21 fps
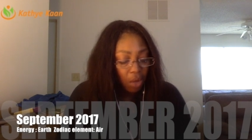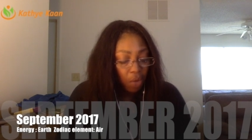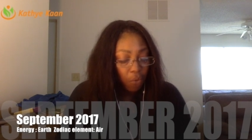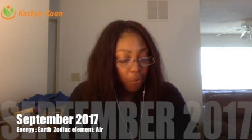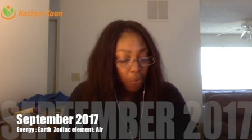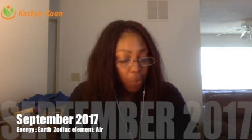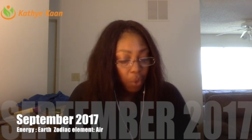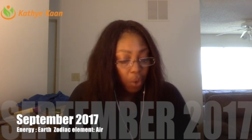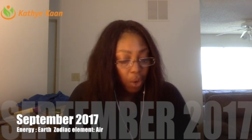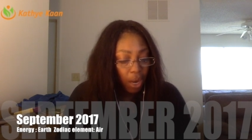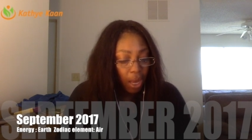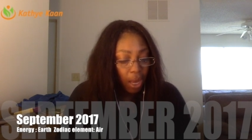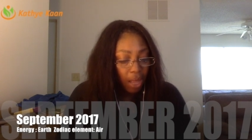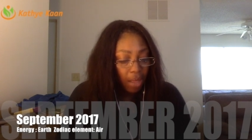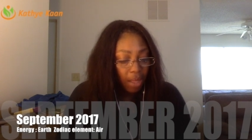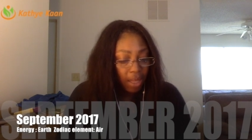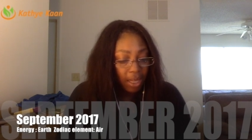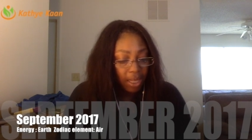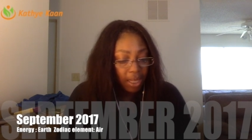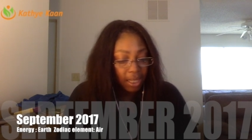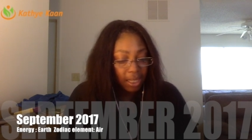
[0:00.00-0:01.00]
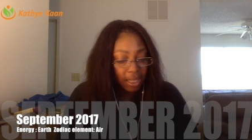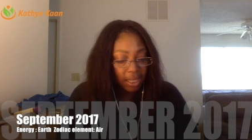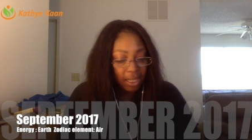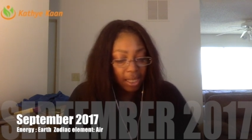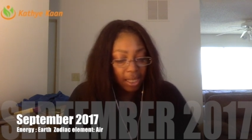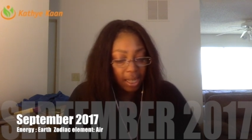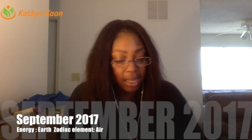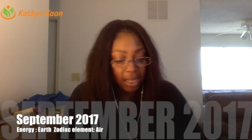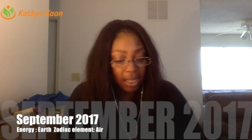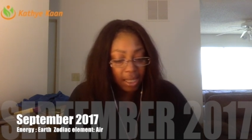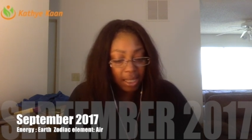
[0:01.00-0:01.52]
For the
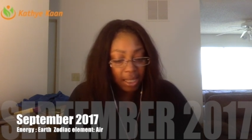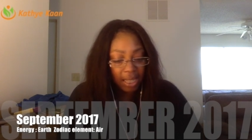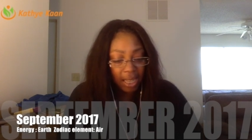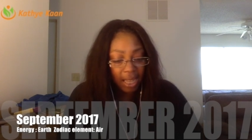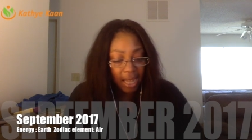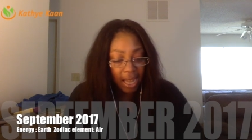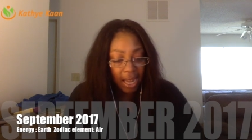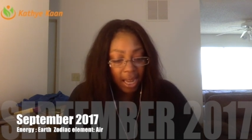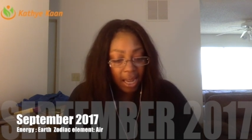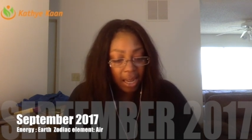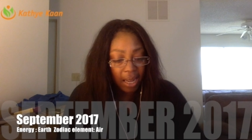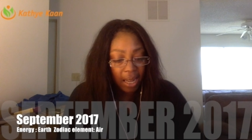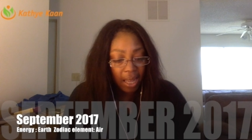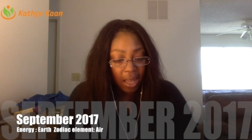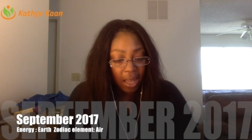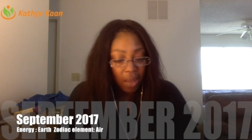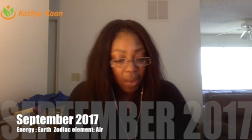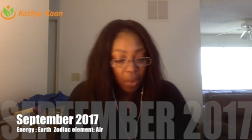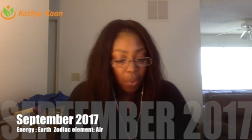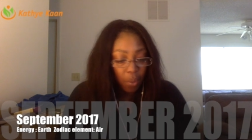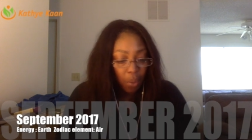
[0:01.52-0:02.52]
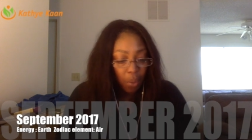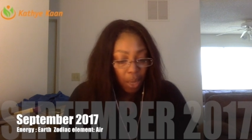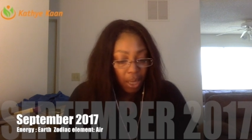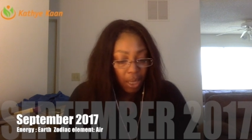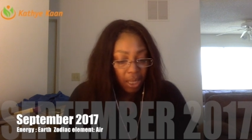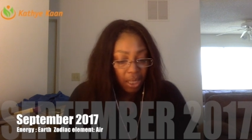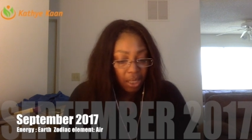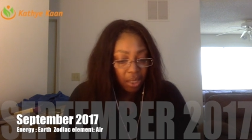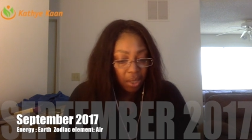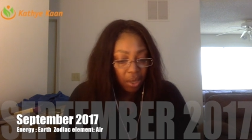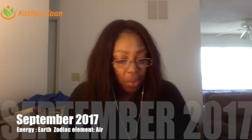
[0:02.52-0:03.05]
sun sign, what
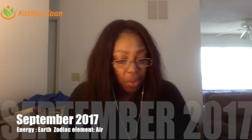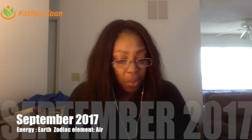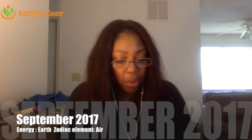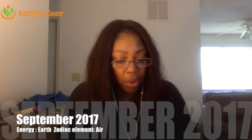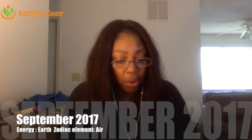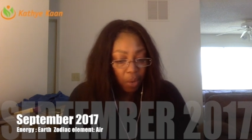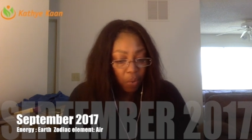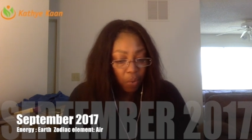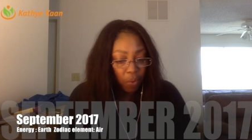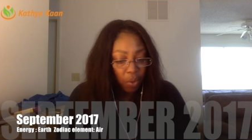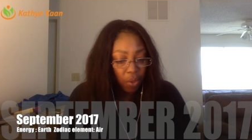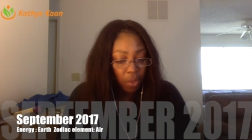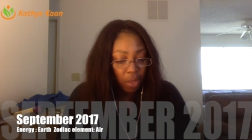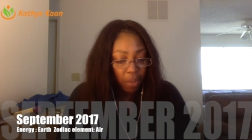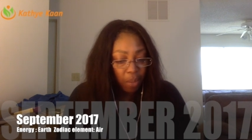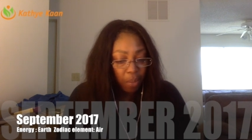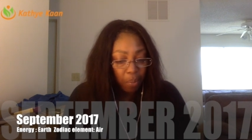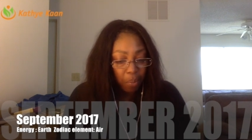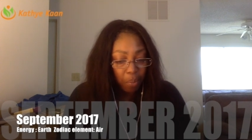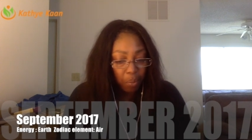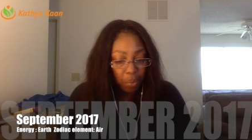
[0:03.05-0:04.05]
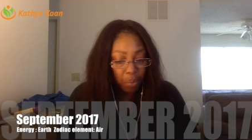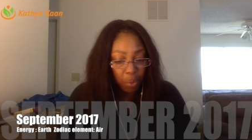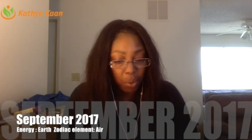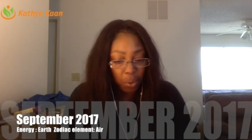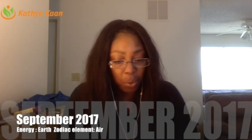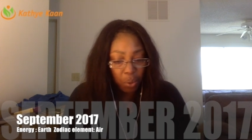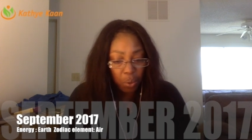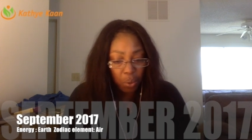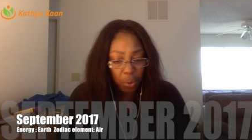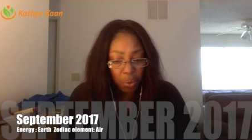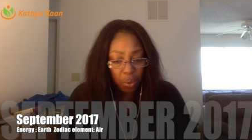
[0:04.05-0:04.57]
is going to work for the
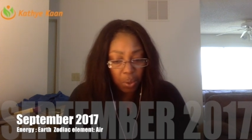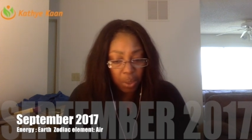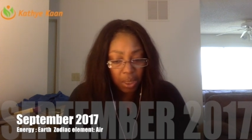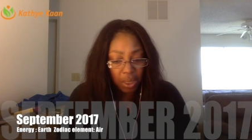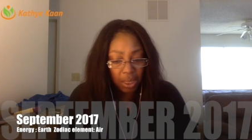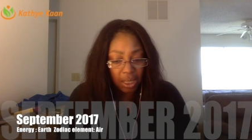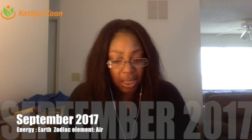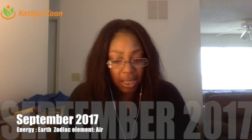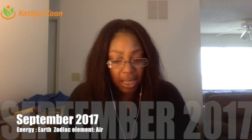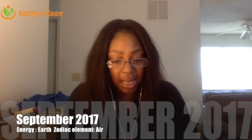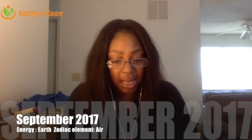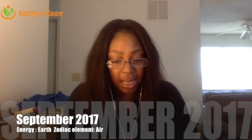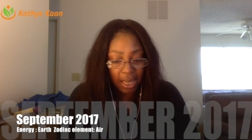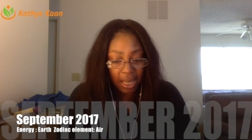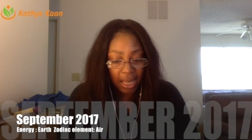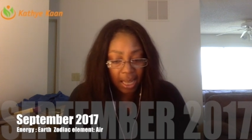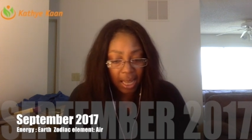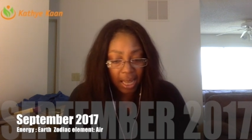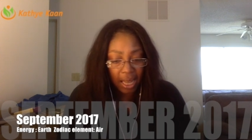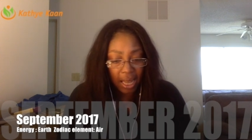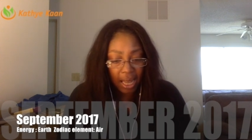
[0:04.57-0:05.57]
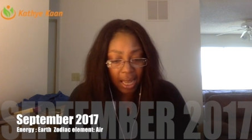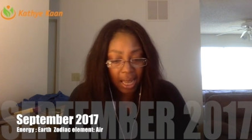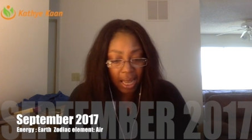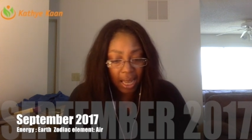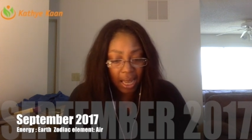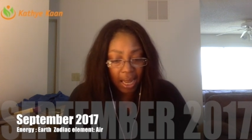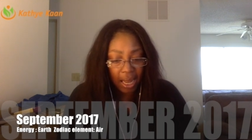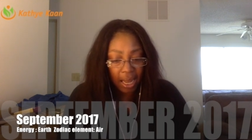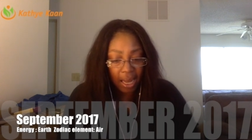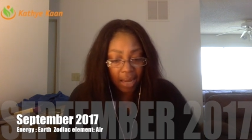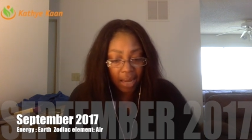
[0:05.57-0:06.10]
moon
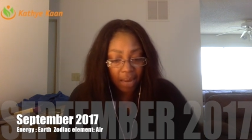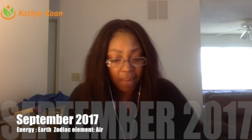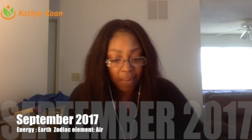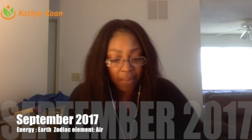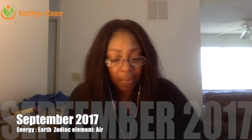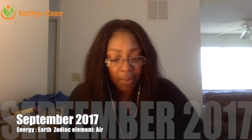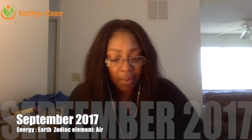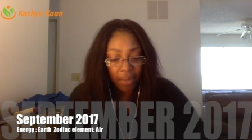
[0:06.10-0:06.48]
sign?